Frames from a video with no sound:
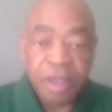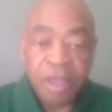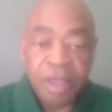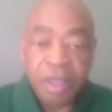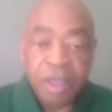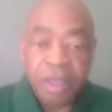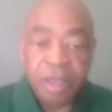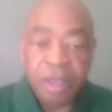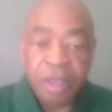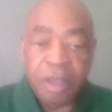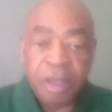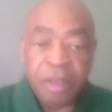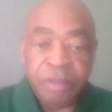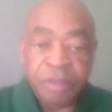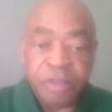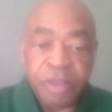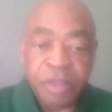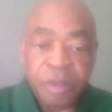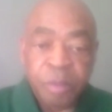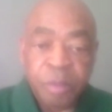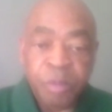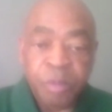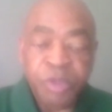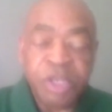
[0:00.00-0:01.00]

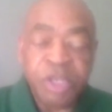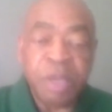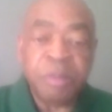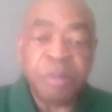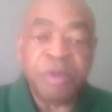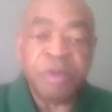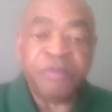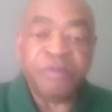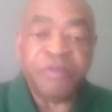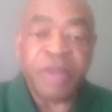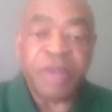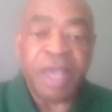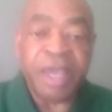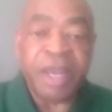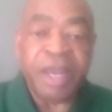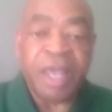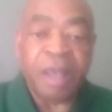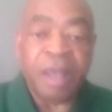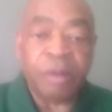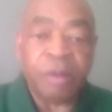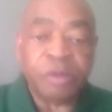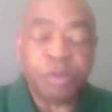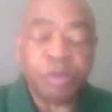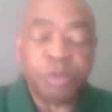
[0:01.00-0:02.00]
The number of flight
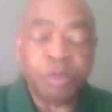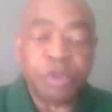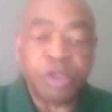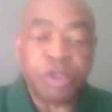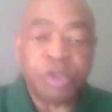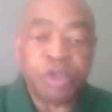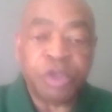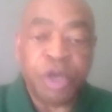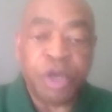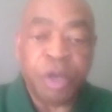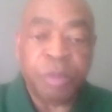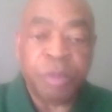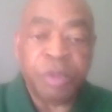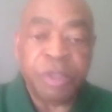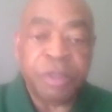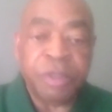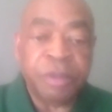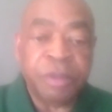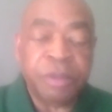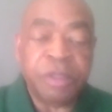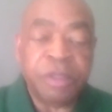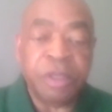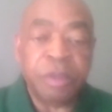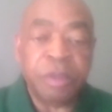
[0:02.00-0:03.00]
hours would
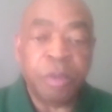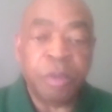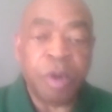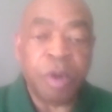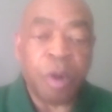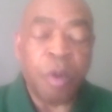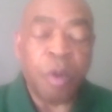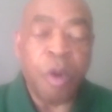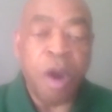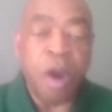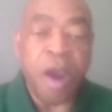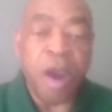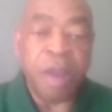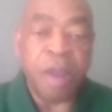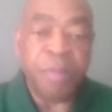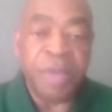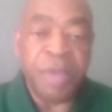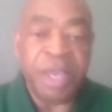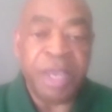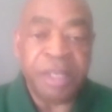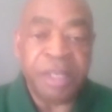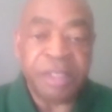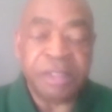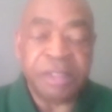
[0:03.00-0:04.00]
determine the required
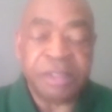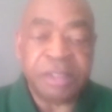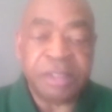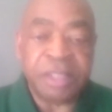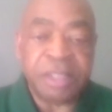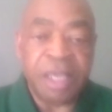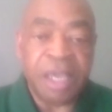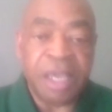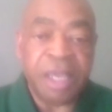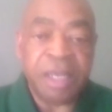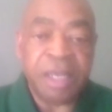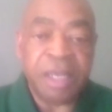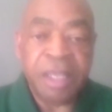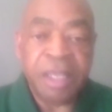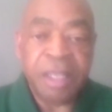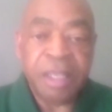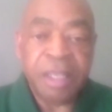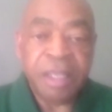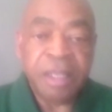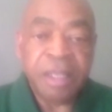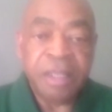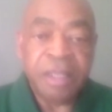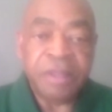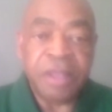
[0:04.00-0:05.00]
maintenance that
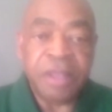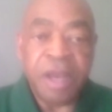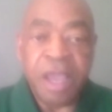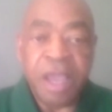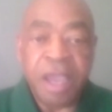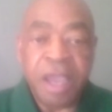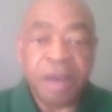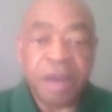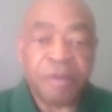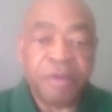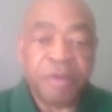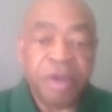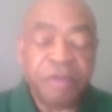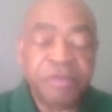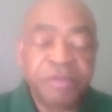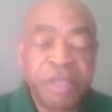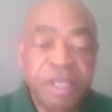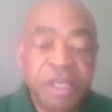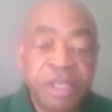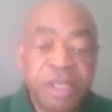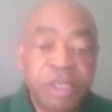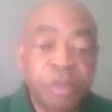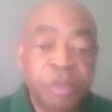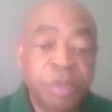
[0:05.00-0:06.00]
that aircraft
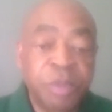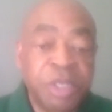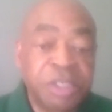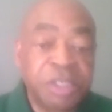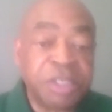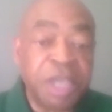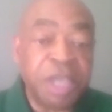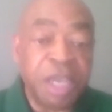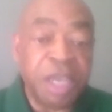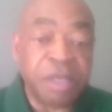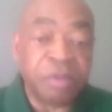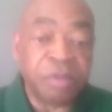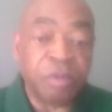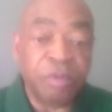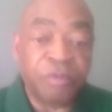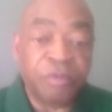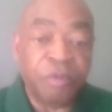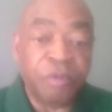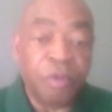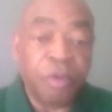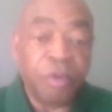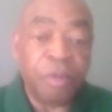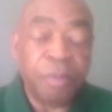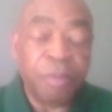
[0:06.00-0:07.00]
needed to be scheduled
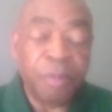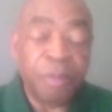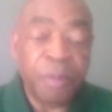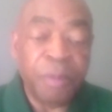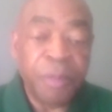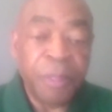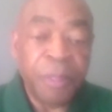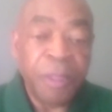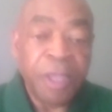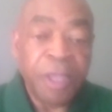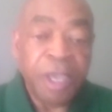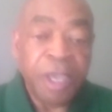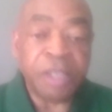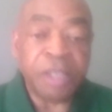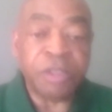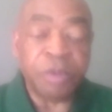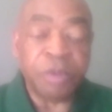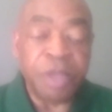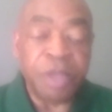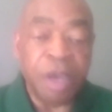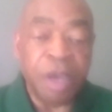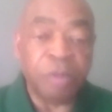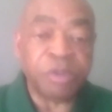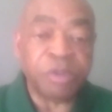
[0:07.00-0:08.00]
for. And so
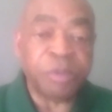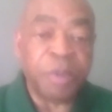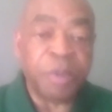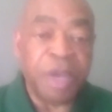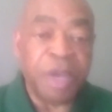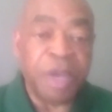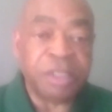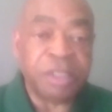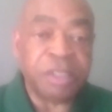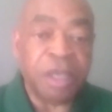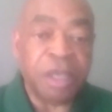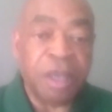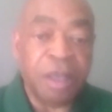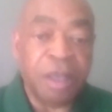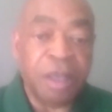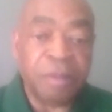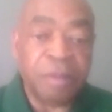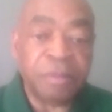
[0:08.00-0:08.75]
that was my job,